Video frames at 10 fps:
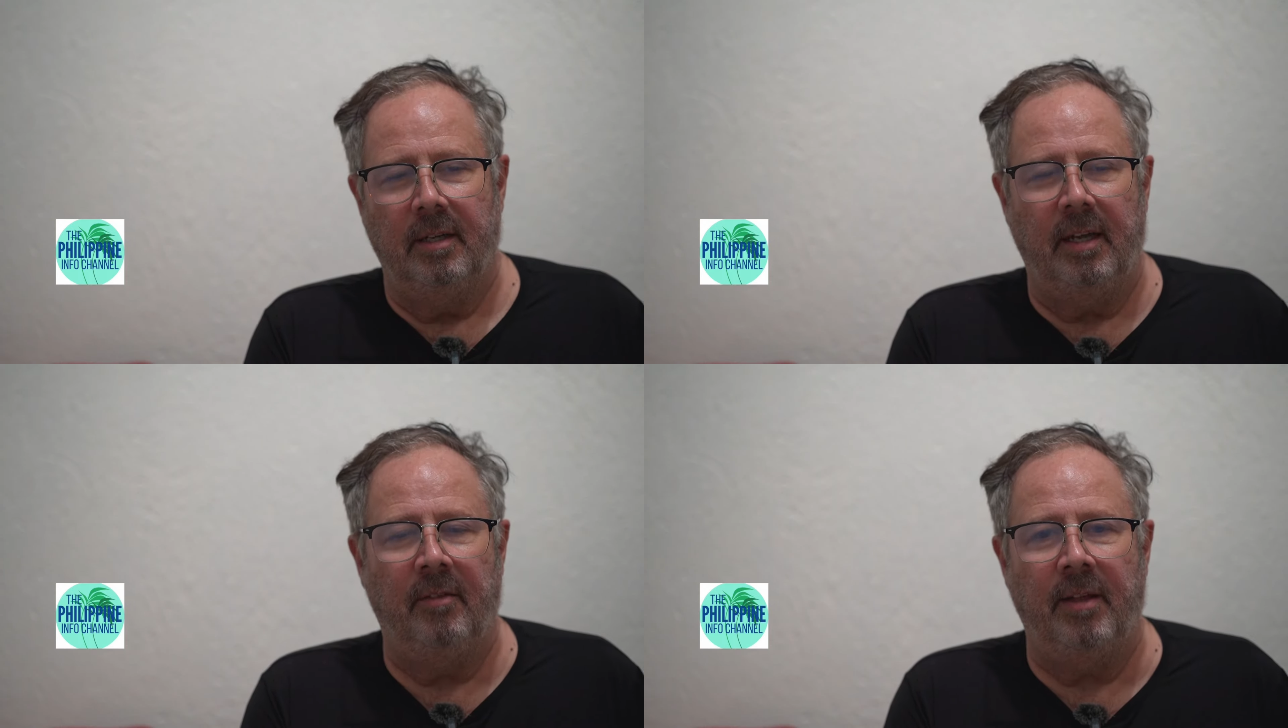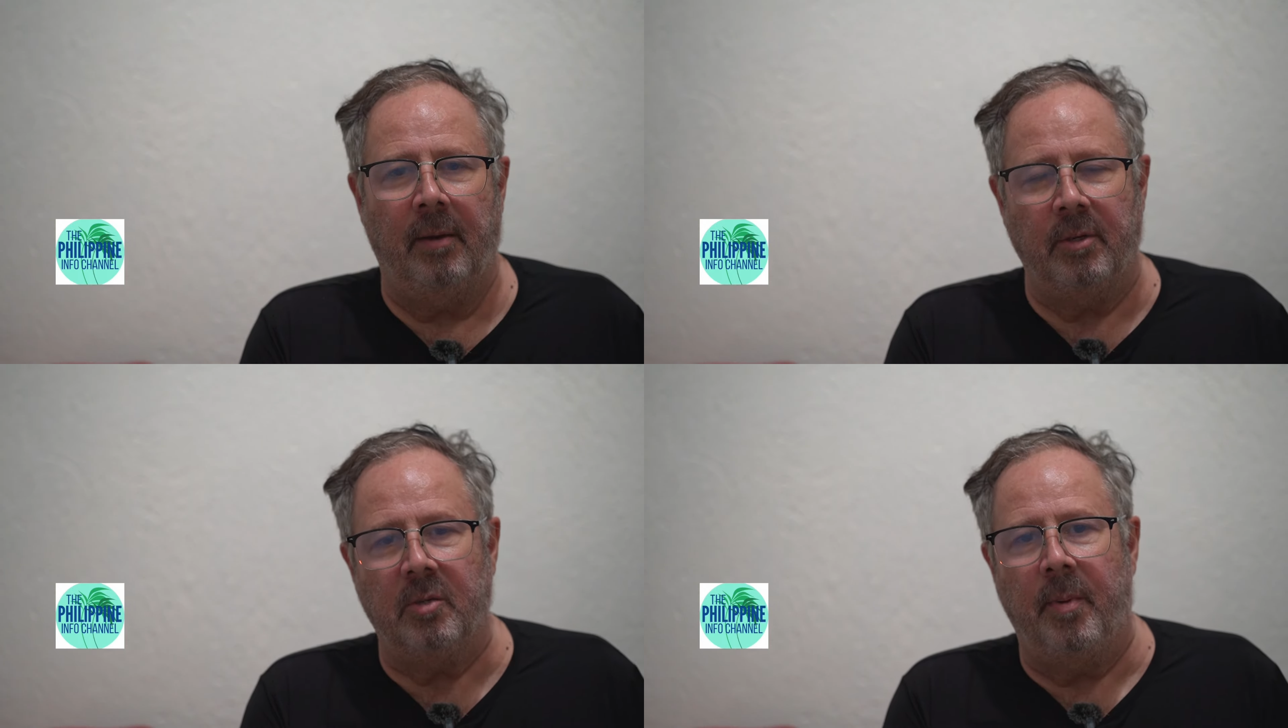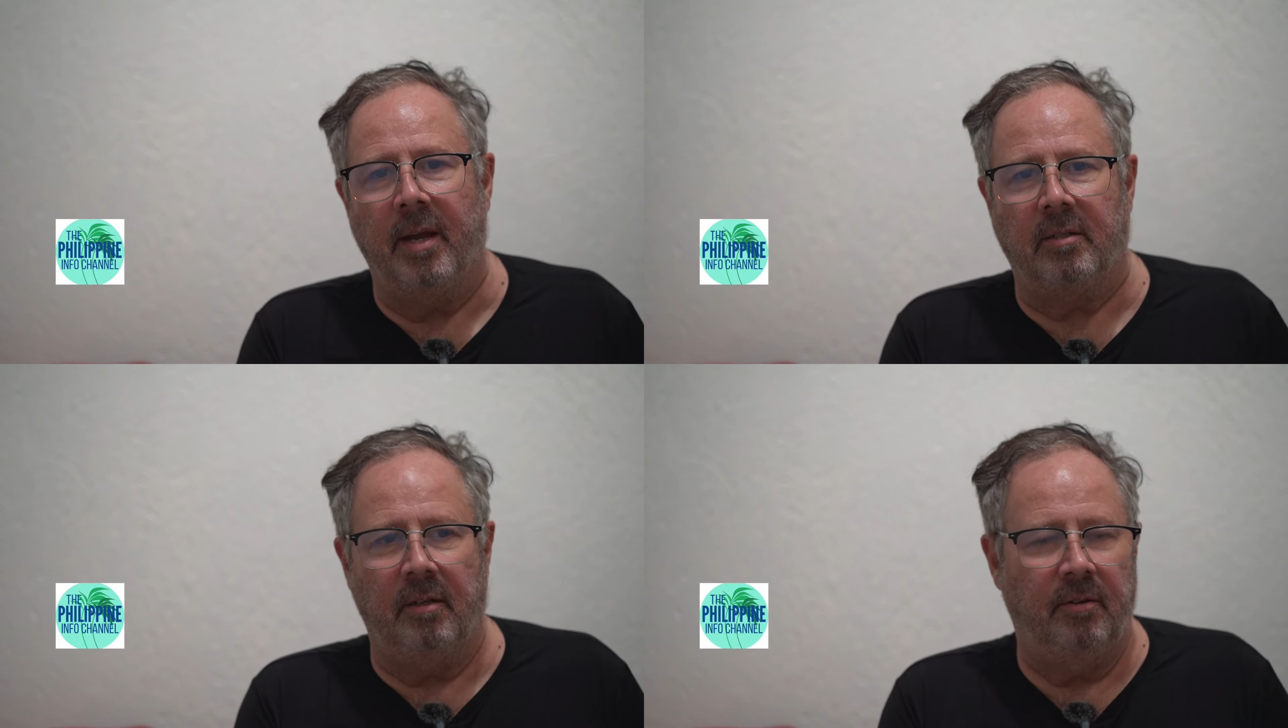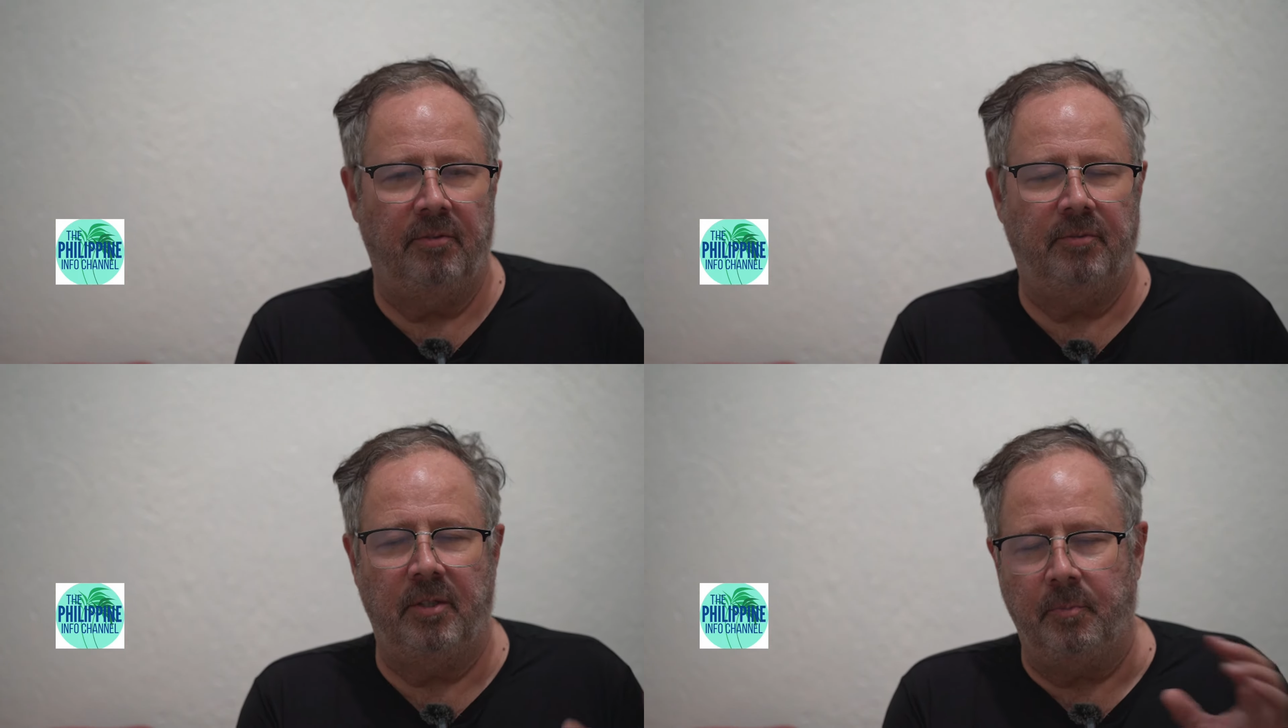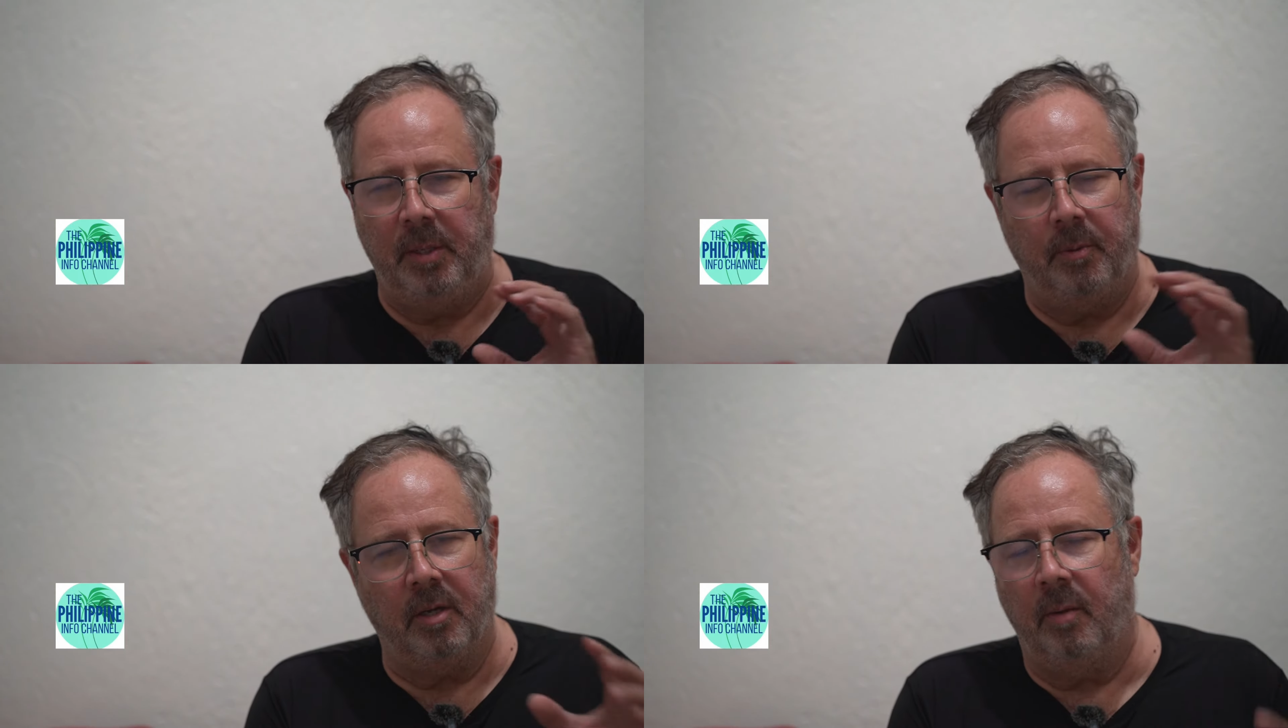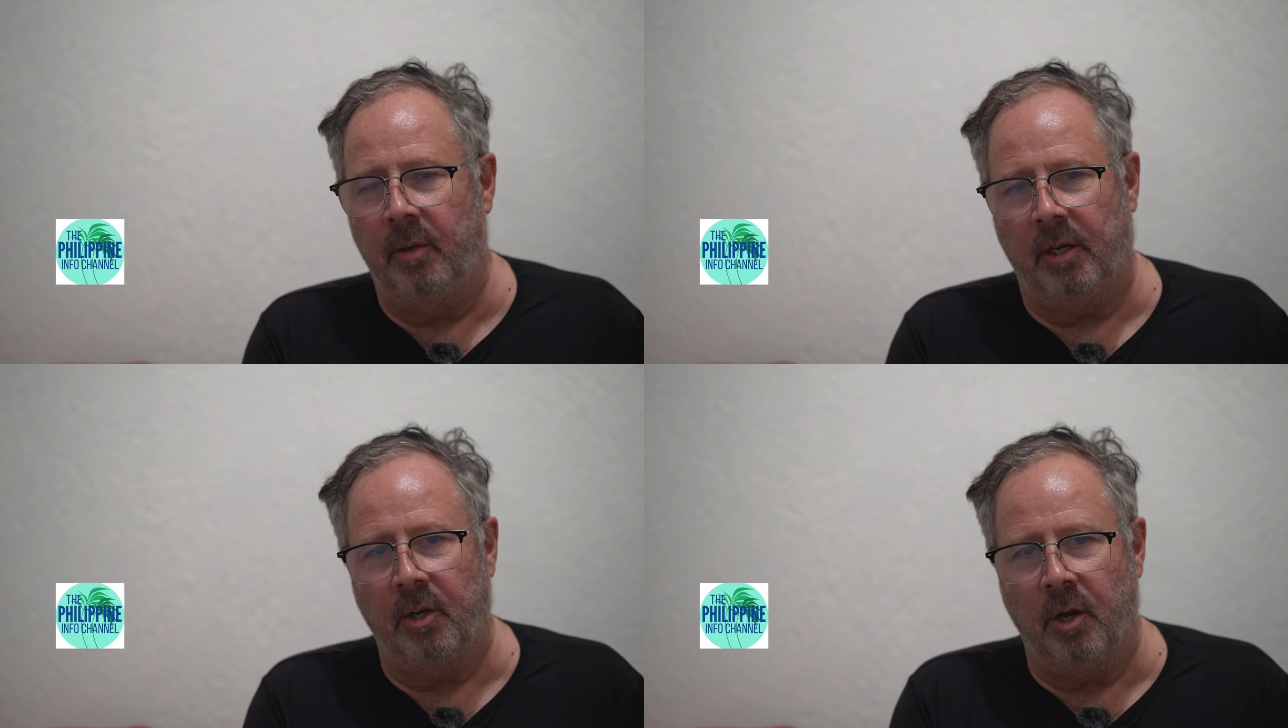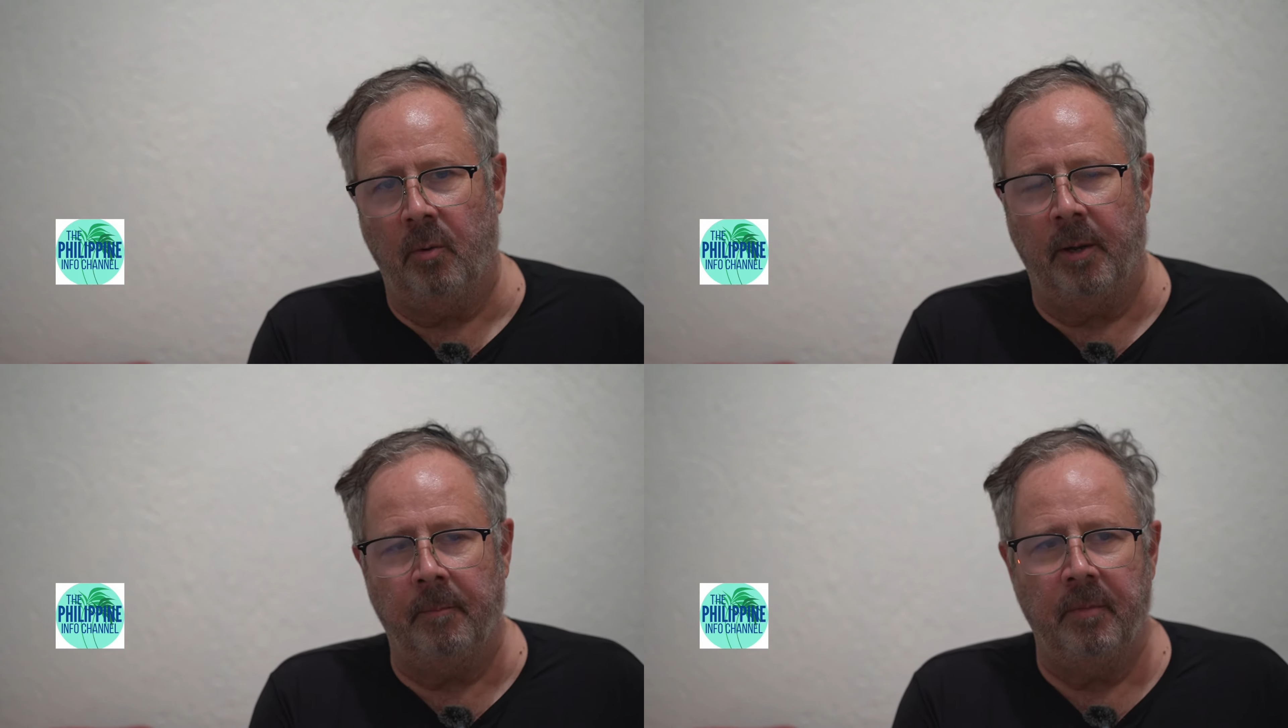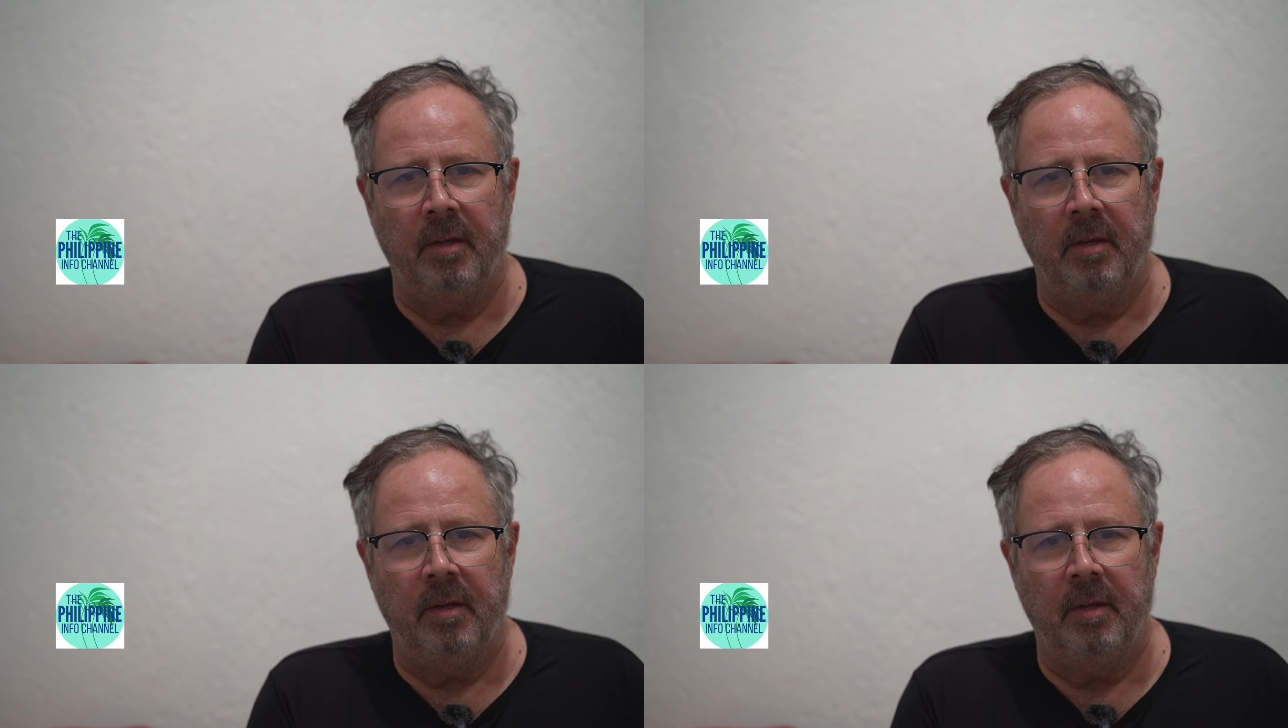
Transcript: in that respect of just people coming and going.